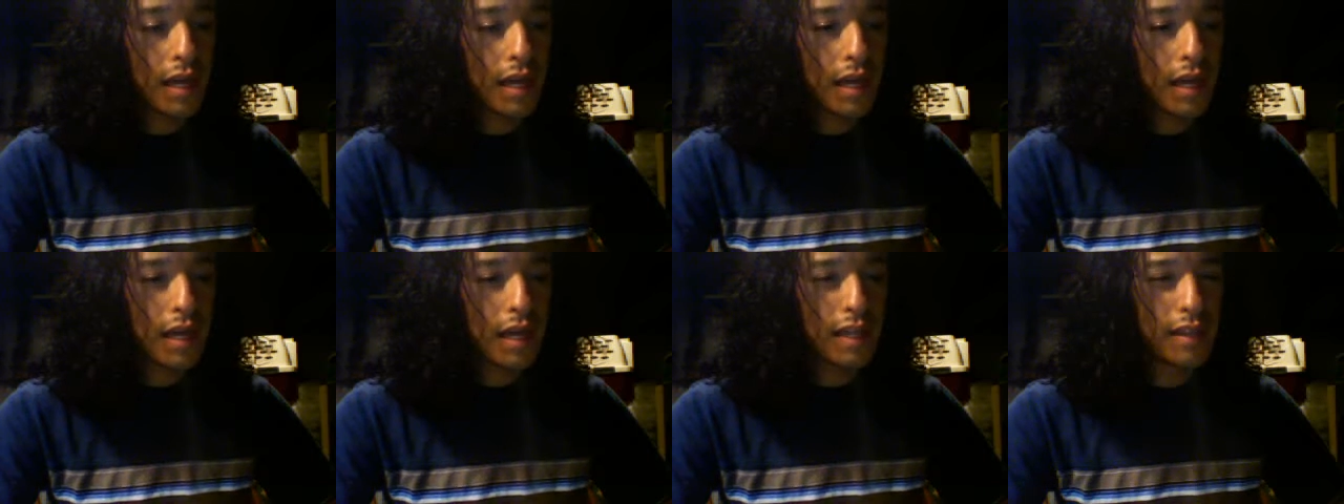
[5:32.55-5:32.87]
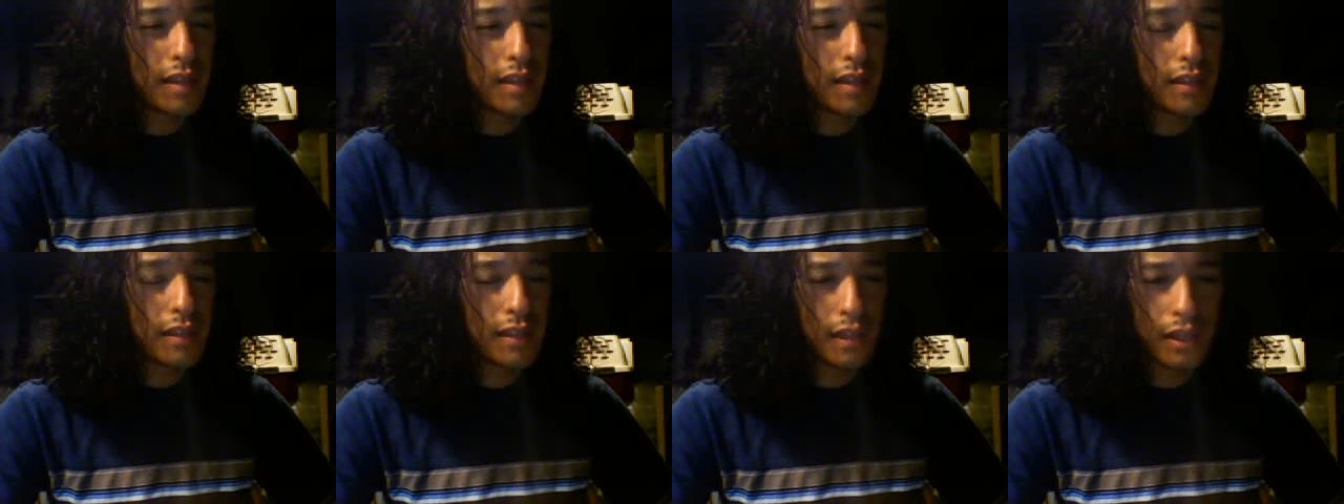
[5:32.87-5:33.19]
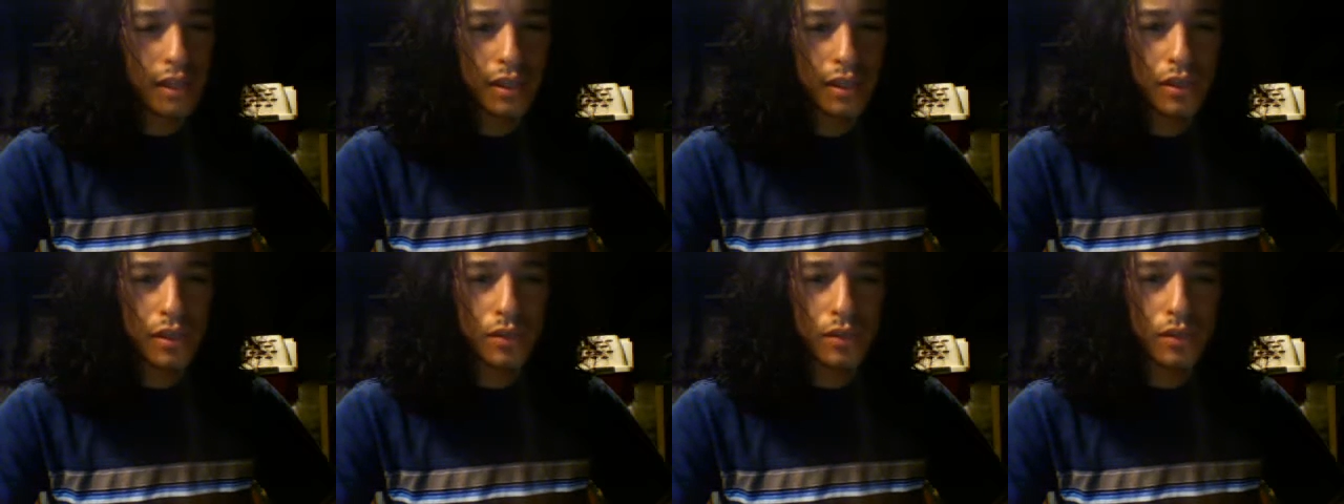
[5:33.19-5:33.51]
I
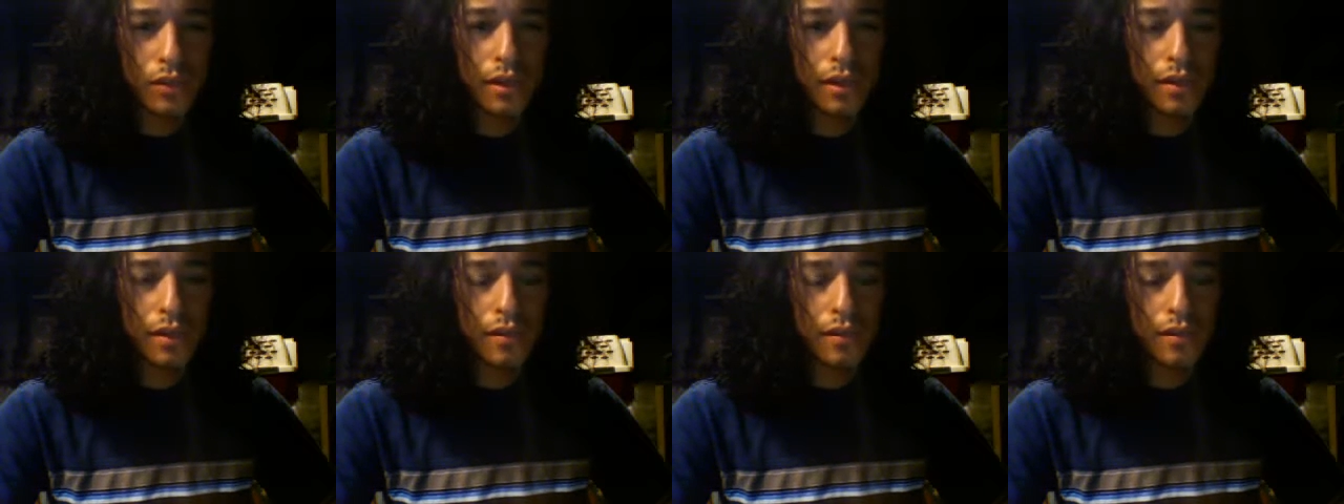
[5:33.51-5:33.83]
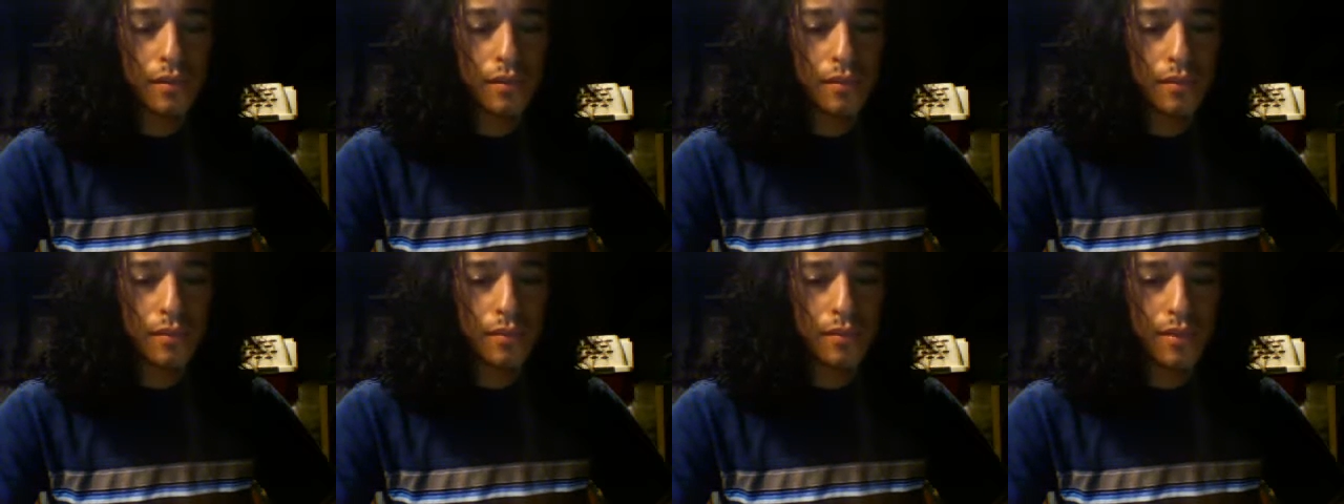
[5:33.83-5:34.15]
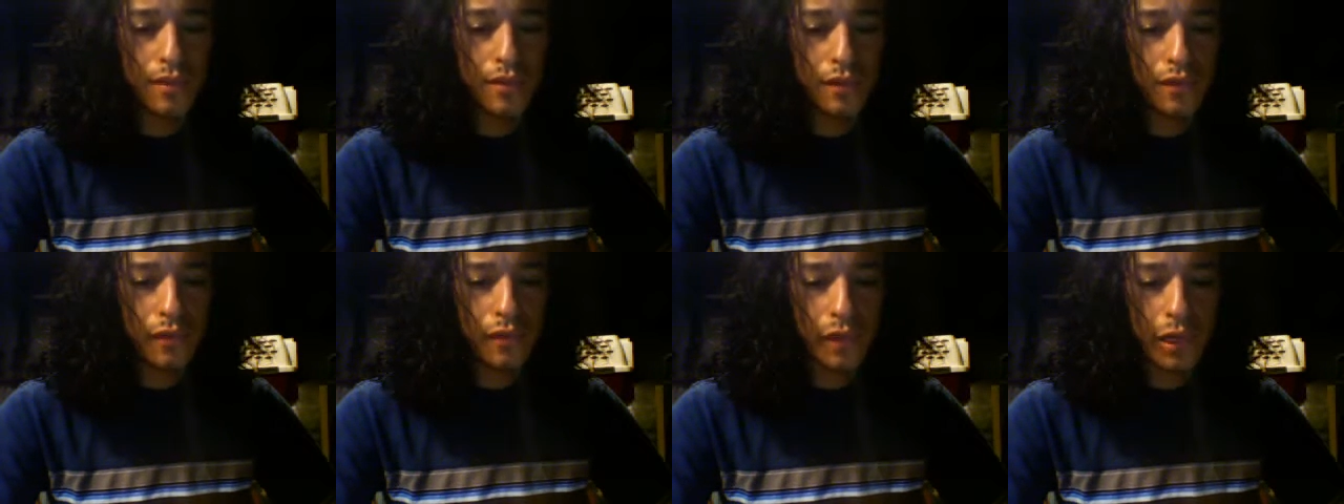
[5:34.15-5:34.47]
think you can
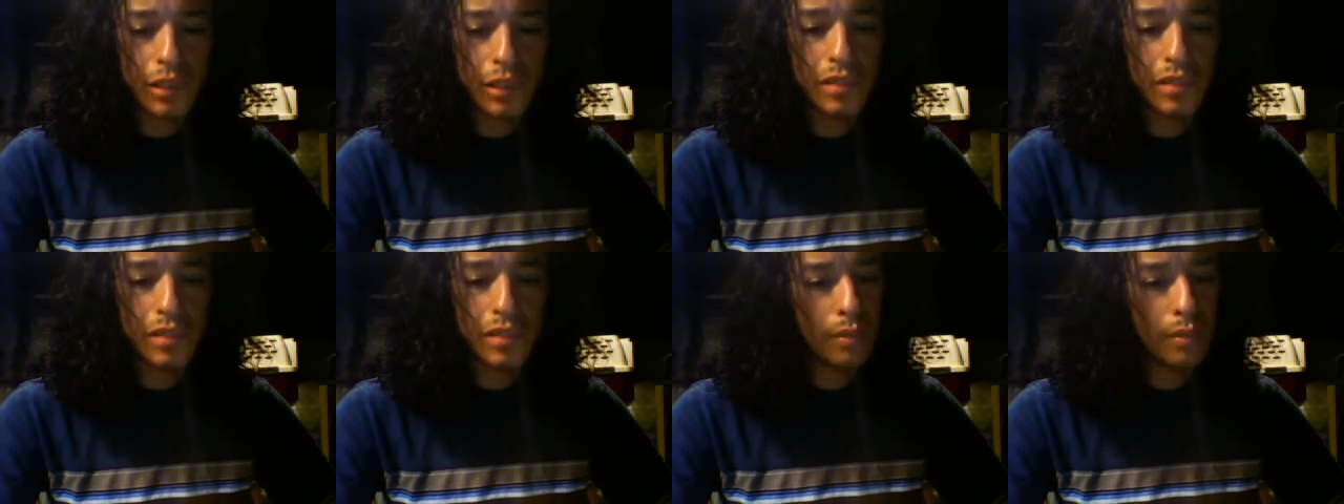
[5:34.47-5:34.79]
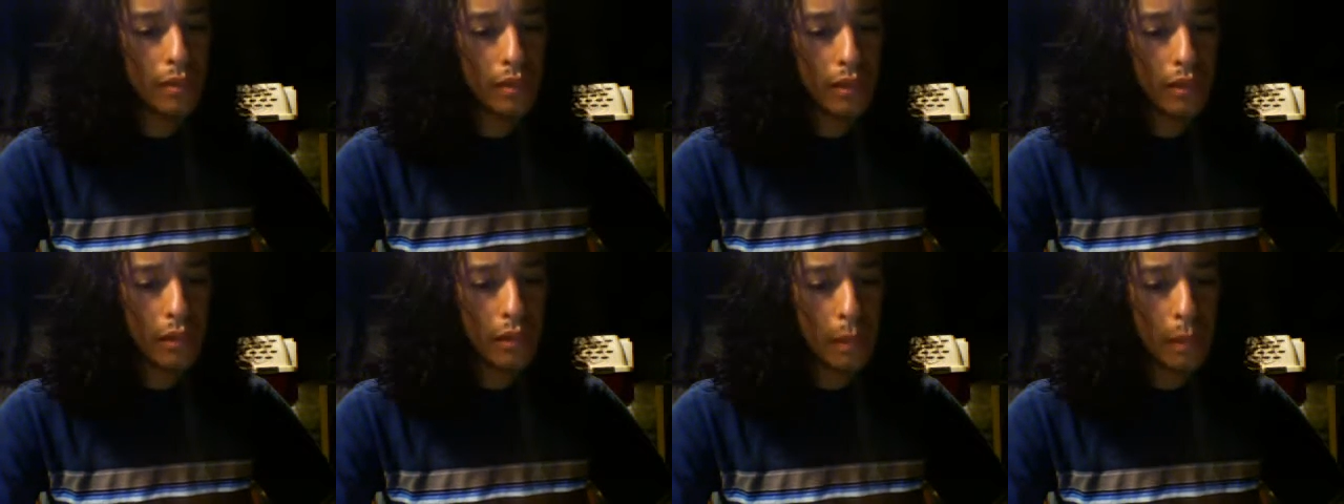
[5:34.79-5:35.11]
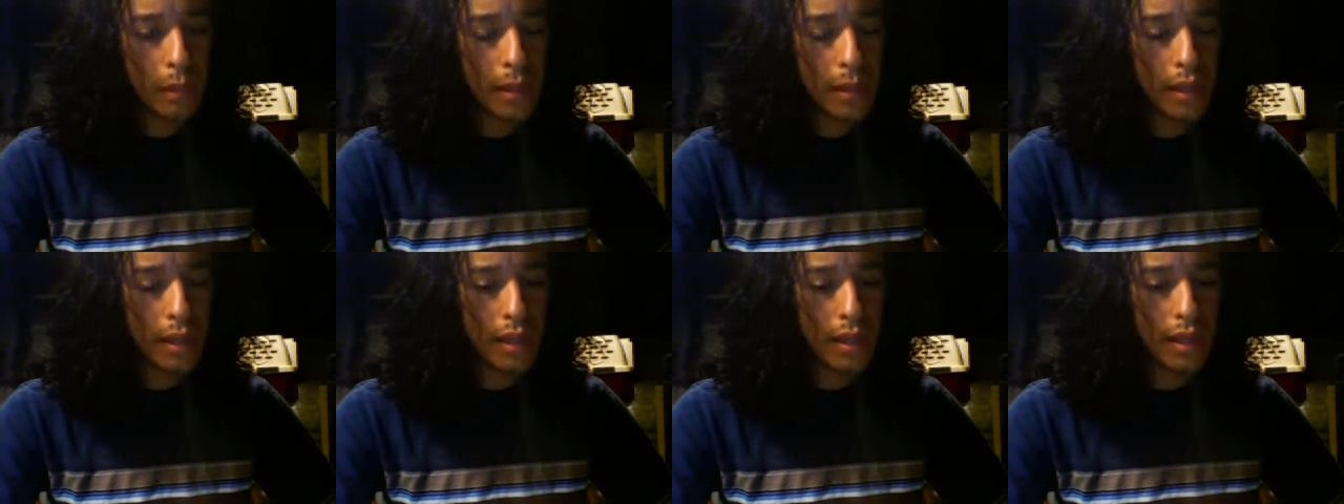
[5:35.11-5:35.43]
be flexible a little
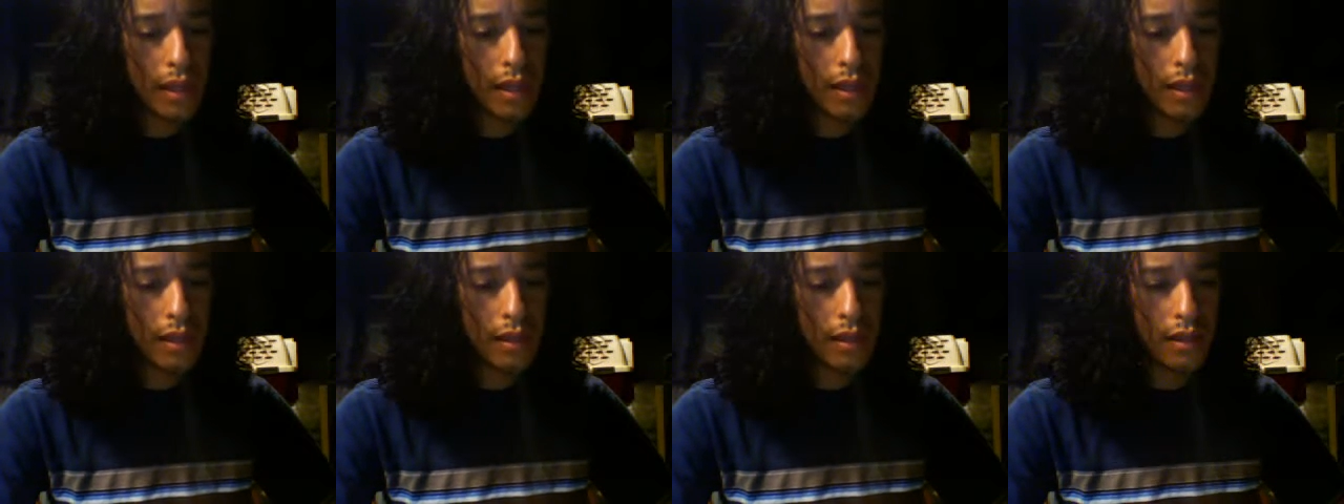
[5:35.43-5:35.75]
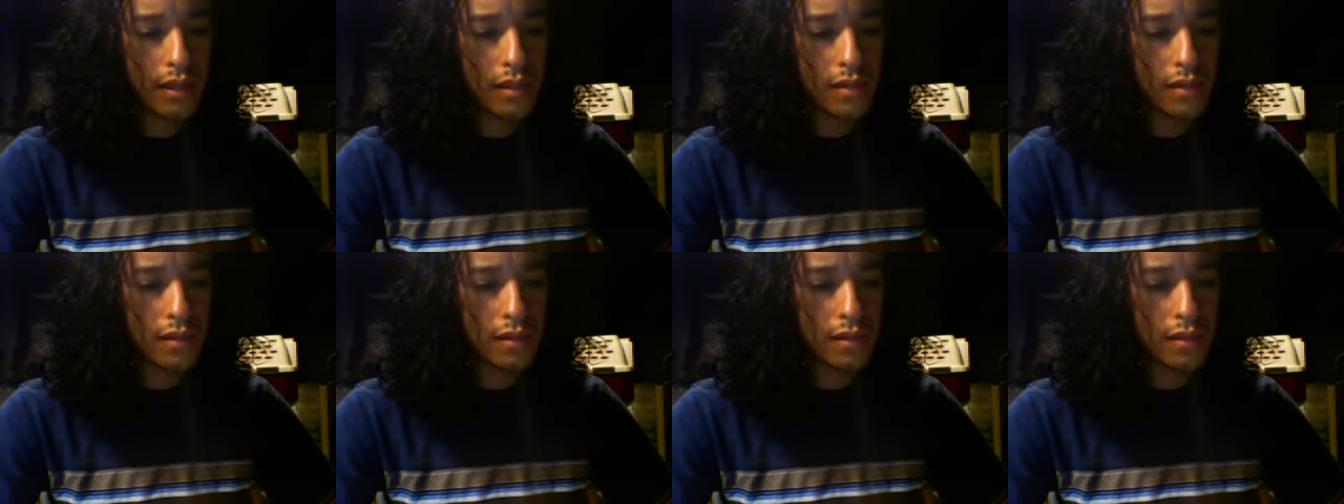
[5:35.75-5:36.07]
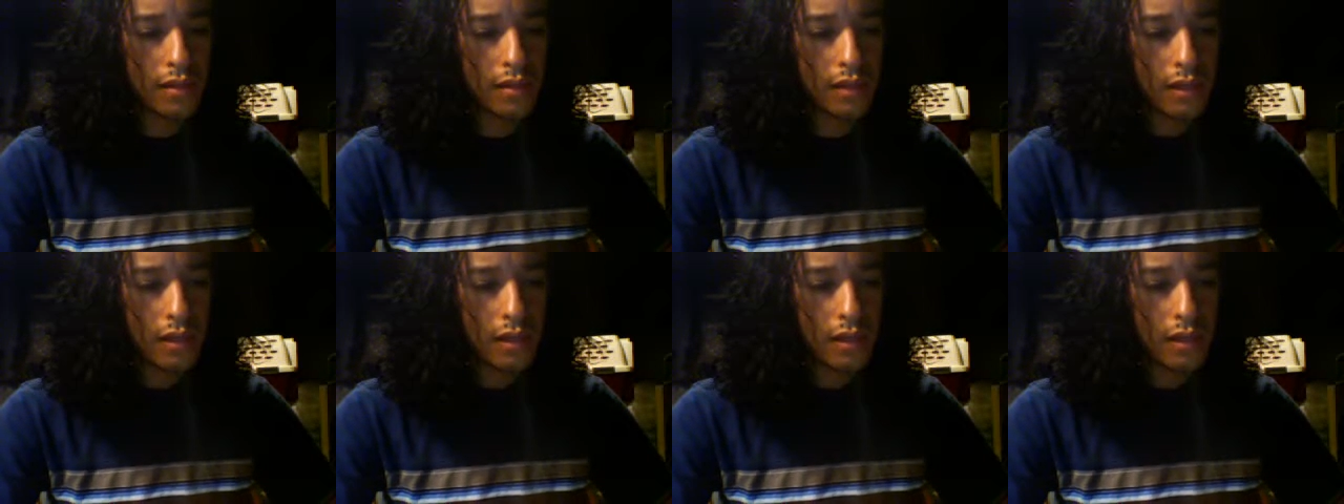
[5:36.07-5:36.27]
bit and